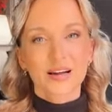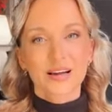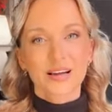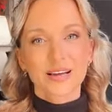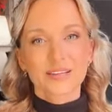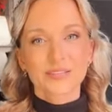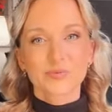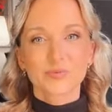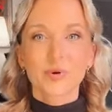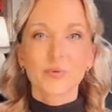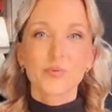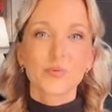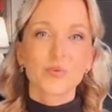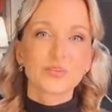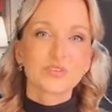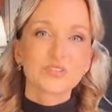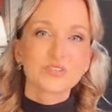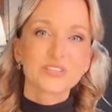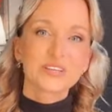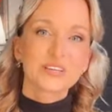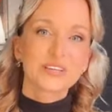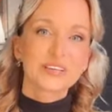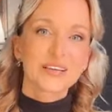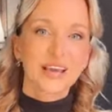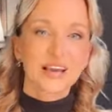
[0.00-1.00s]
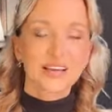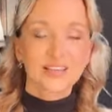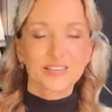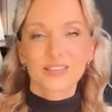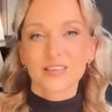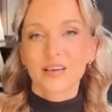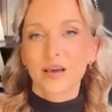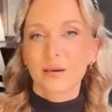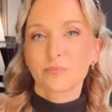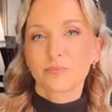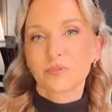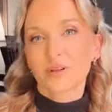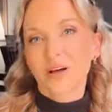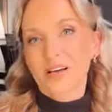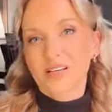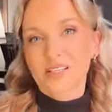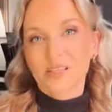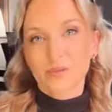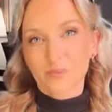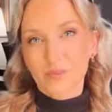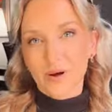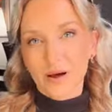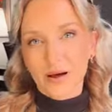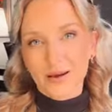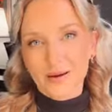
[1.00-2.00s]
And we want to get the
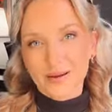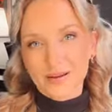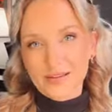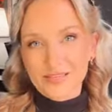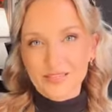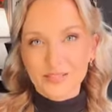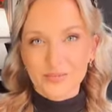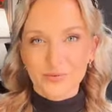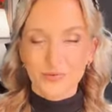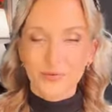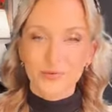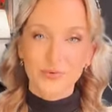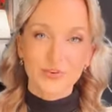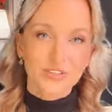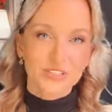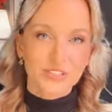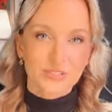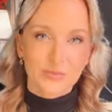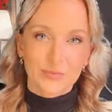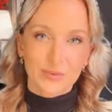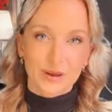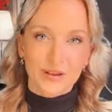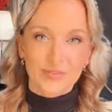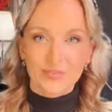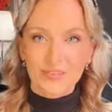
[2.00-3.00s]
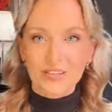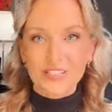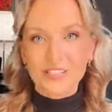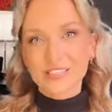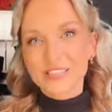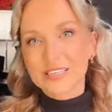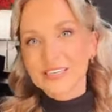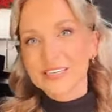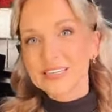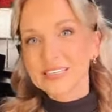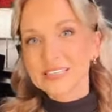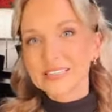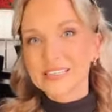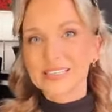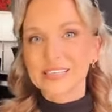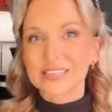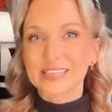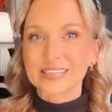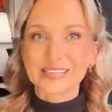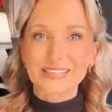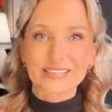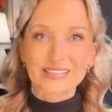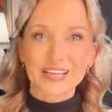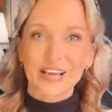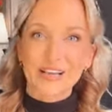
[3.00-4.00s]
plus minus. Of course, depends the
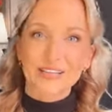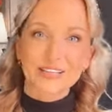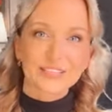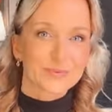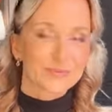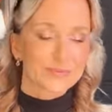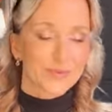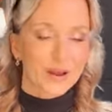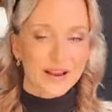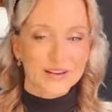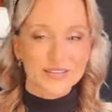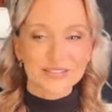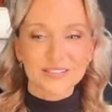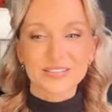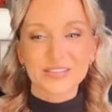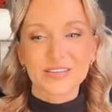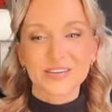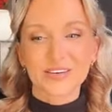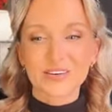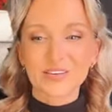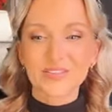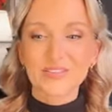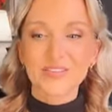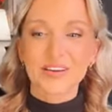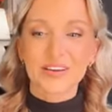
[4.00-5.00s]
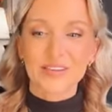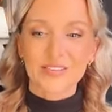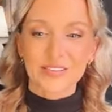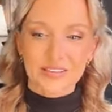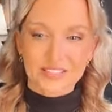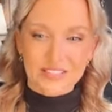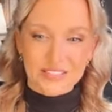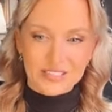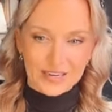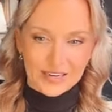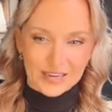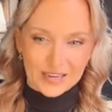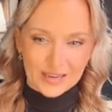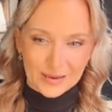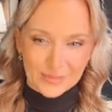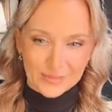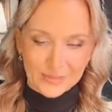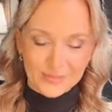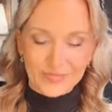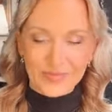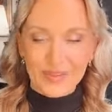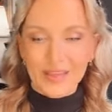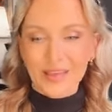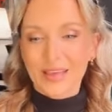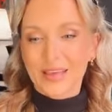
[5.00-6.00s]
season and depends on the day.
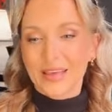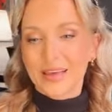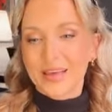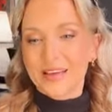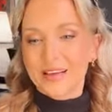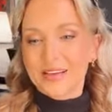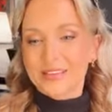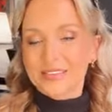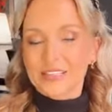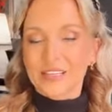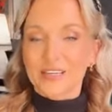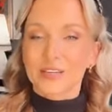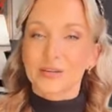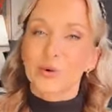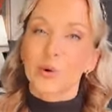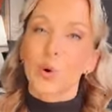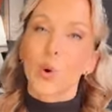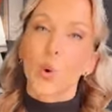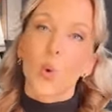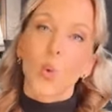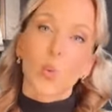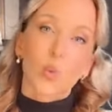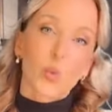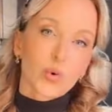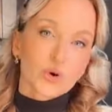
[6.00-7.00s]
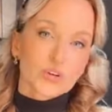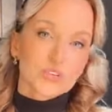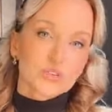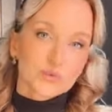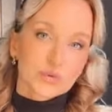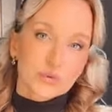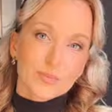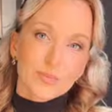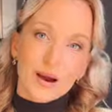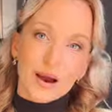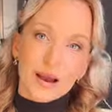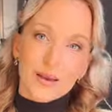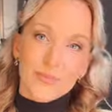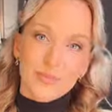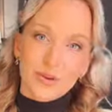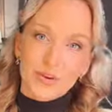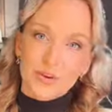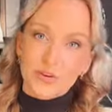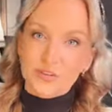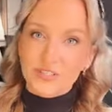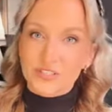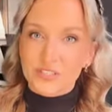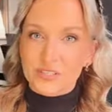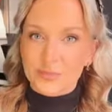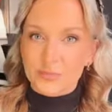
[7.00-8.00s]
So what might be
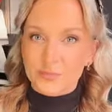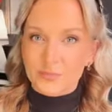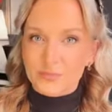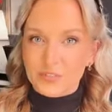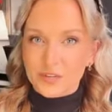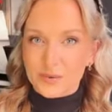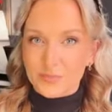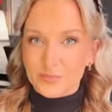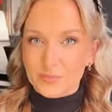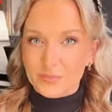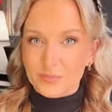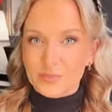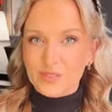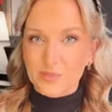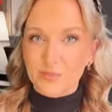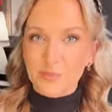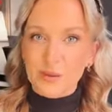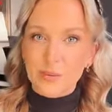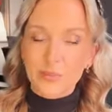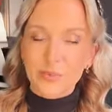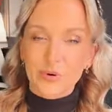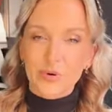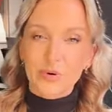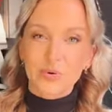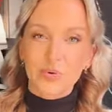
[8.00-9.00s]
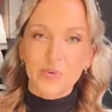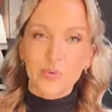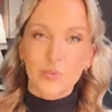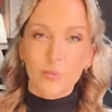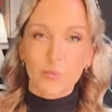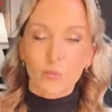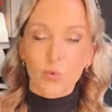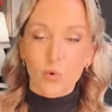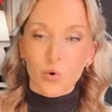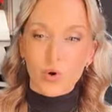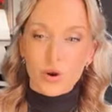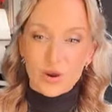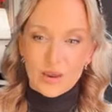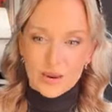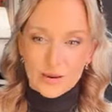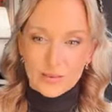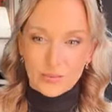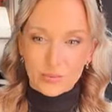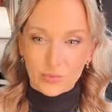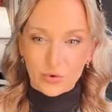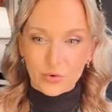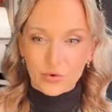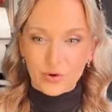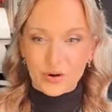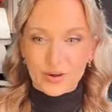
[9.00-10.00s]
your symptoms? People more
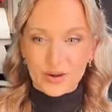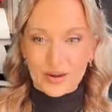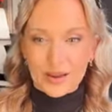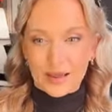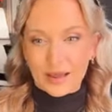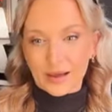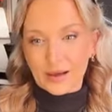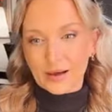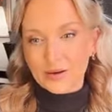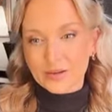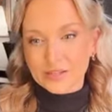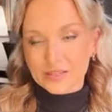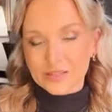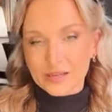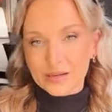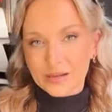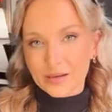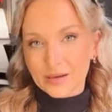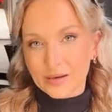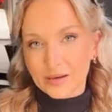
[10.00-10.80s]
and more now